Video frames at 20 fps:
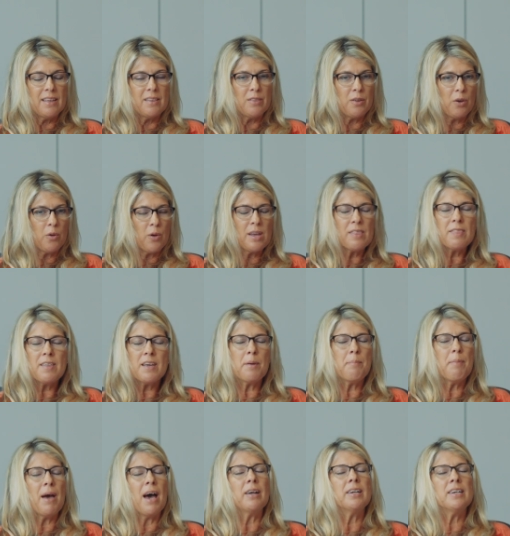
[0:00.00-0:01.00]
the great thing
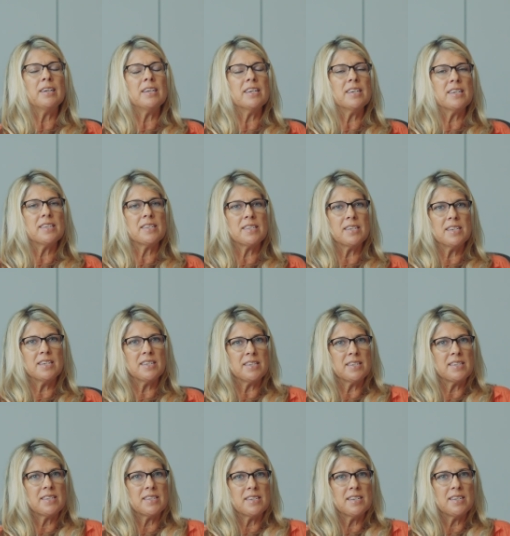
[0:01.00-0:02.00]
about it is,
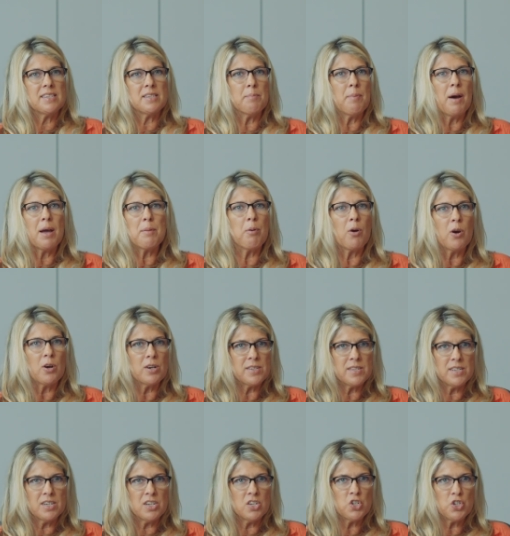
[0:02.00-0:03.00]
is it's a
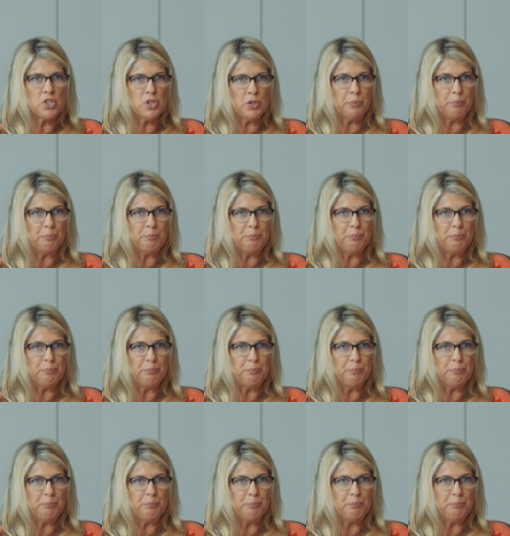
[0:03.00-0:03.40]
bipartisan issue.